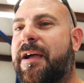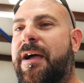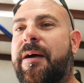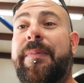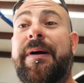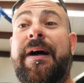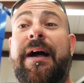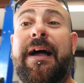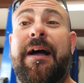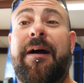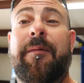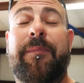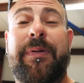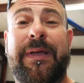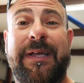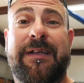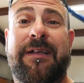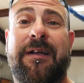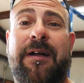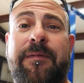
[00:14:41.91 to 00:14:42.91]
about how
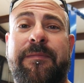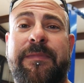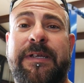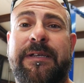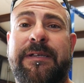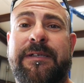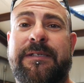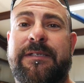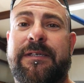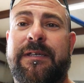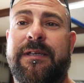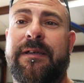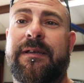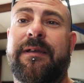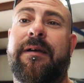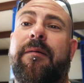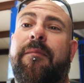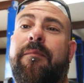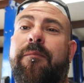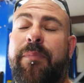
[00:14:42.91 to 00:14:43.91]
big companies
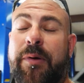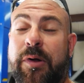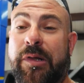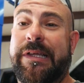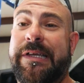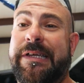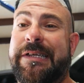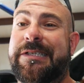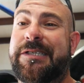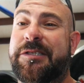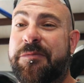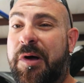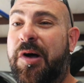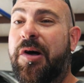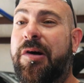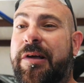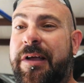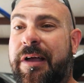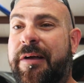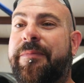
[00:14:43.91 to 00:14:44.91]
bully
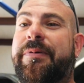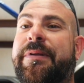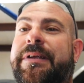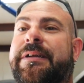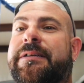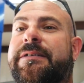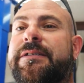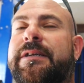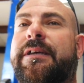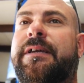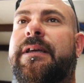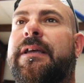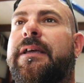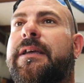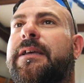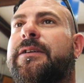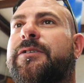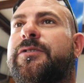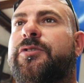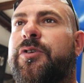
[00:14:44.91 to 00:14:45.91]
small companies
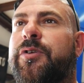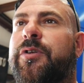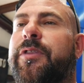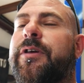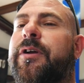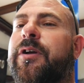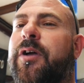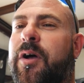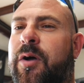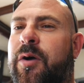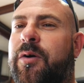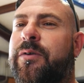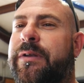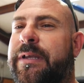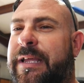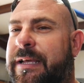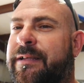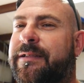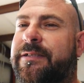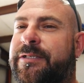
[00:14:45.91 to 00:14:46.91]
due to their own
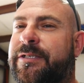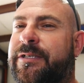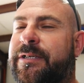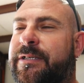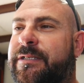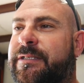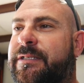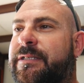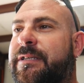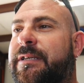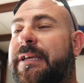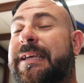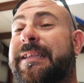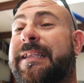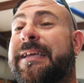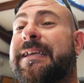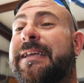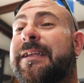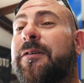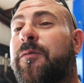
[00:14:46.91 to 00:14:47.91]
negligence, and they
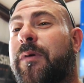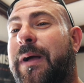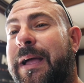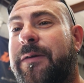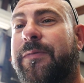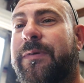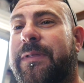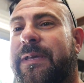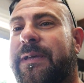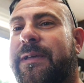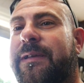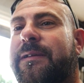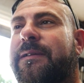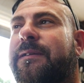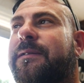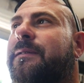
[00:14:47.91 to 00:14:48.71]
can get away with it